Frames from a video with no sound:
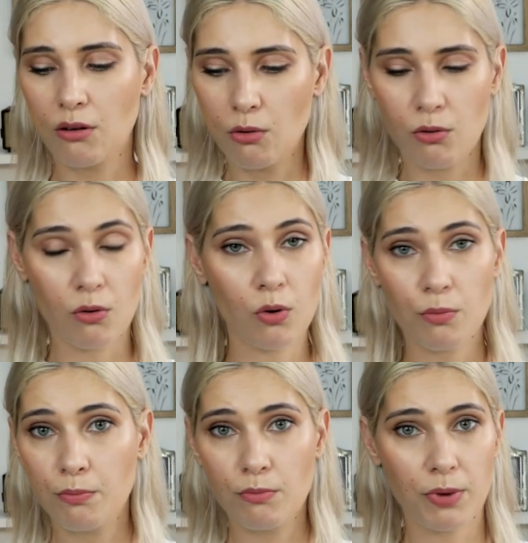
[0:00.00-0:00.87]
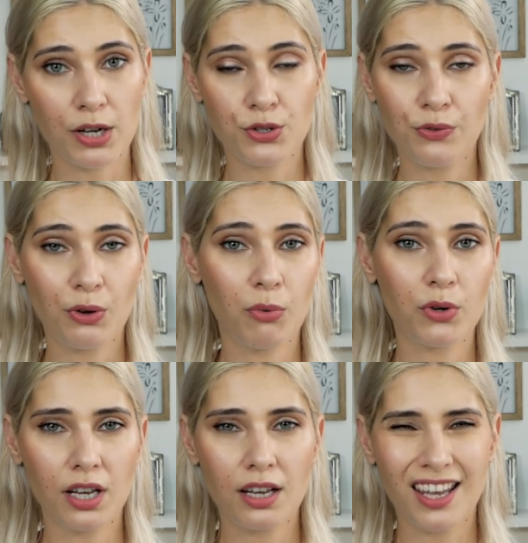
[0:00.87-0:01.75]
or, or, parts of your
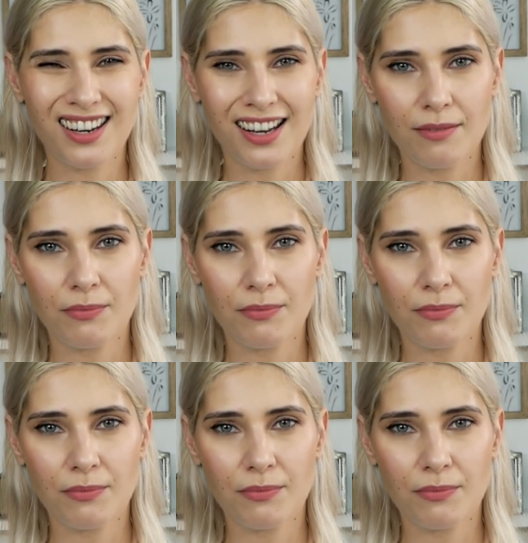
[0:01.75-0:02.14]
body, it can,